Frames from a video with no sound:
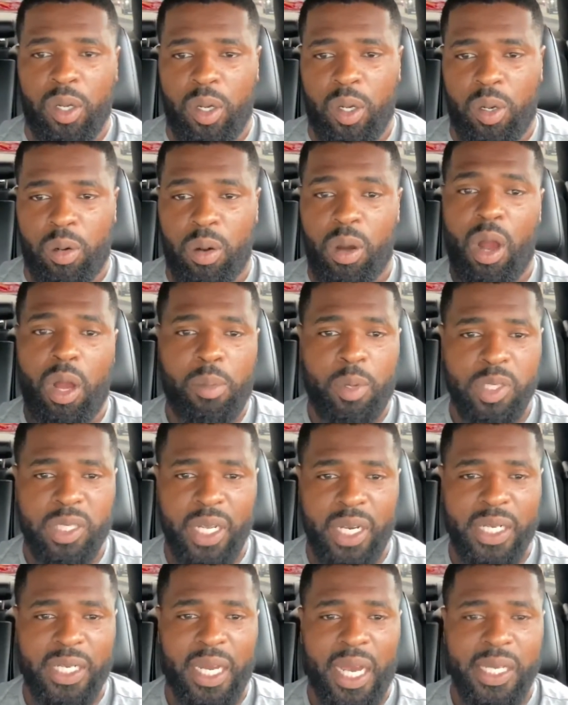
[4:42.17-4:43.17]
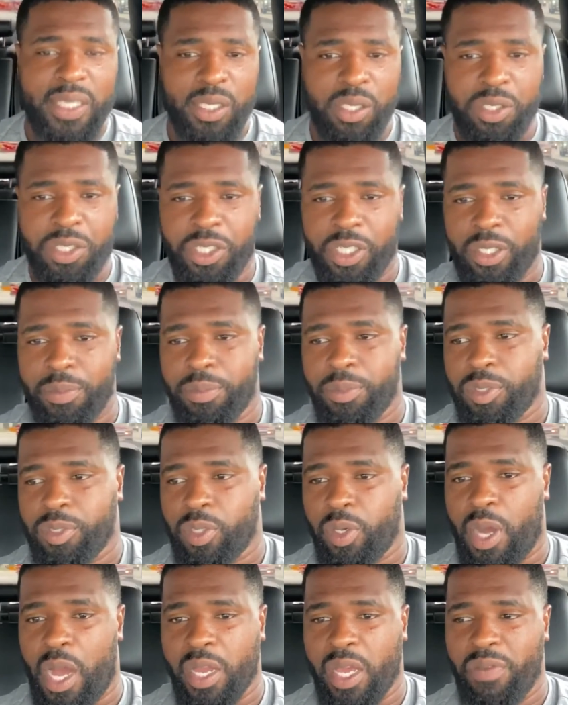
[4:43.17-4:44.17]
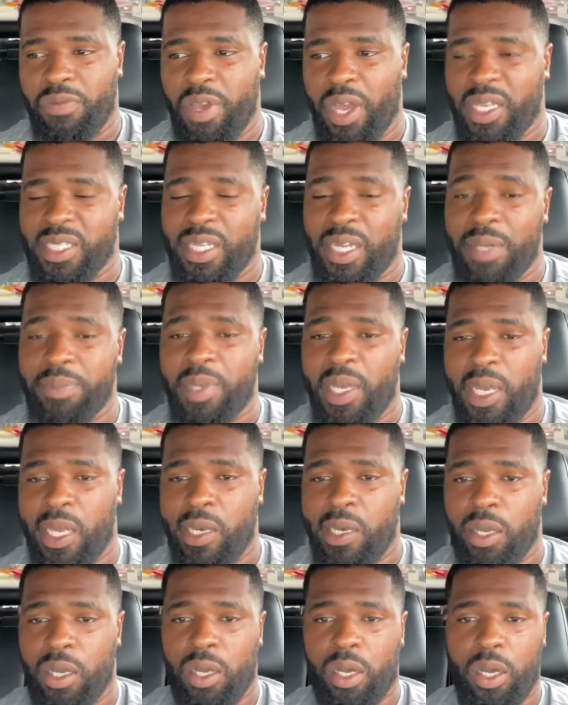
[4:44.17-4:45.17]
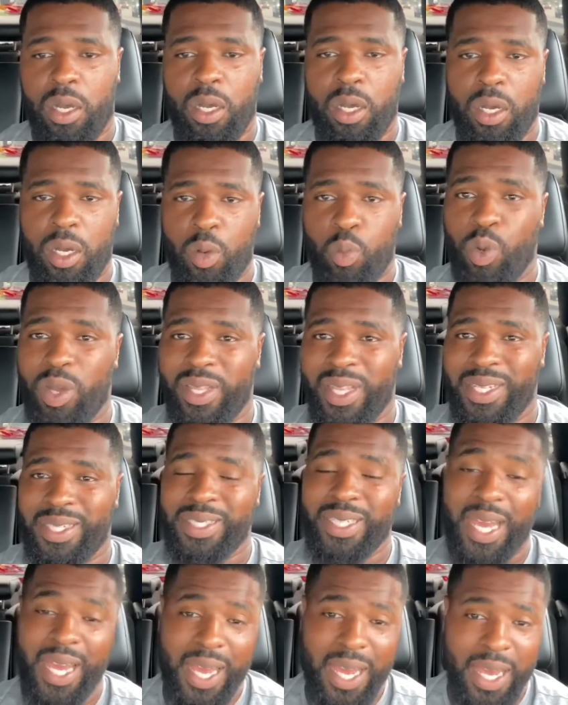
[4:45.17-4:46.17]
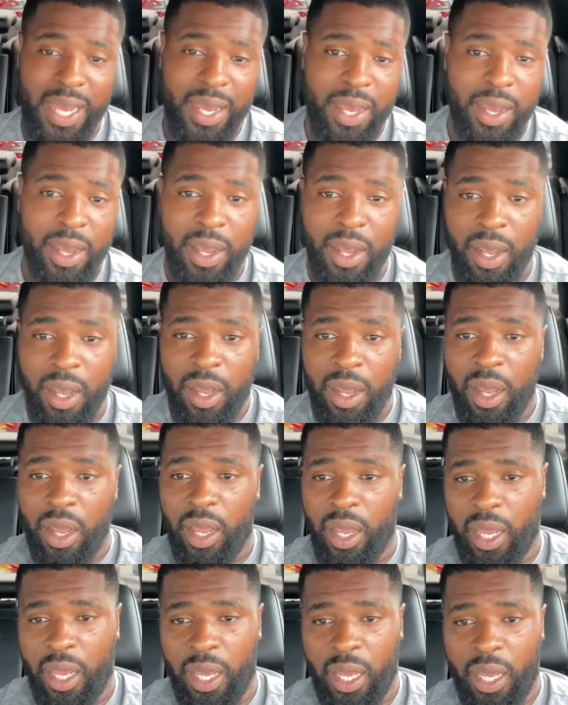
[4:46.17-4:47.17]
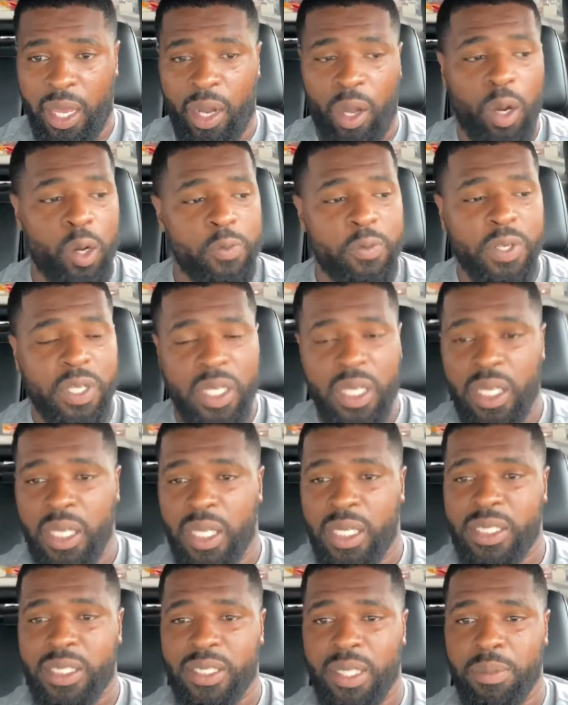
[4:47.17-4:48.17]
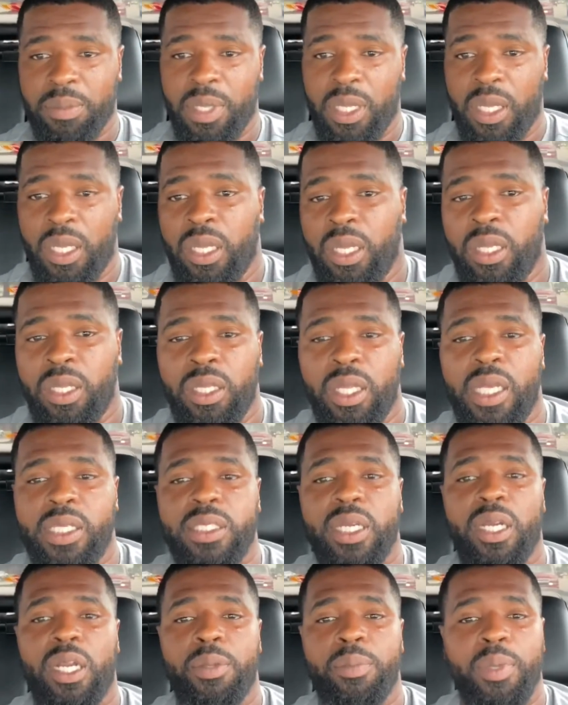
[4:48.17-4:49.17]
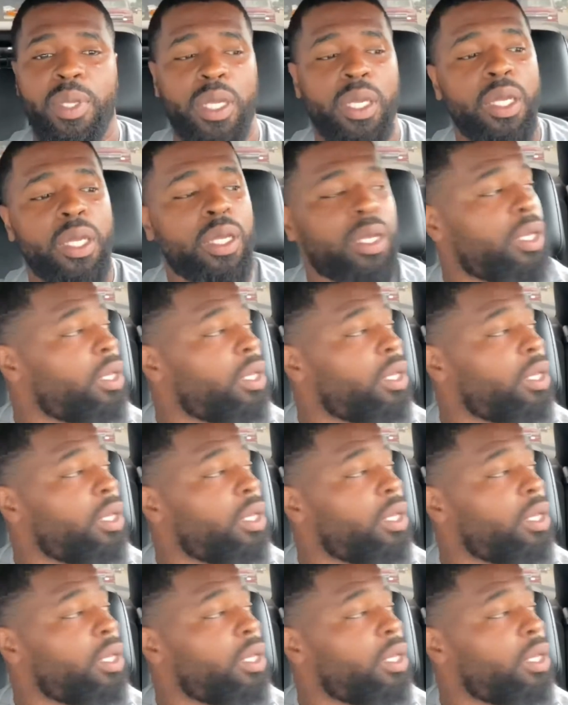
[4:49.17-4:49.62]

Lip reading: we're almost at the Dodge dealership, so I'll give you guys an update on what they say, and hopefully it's something that's going to be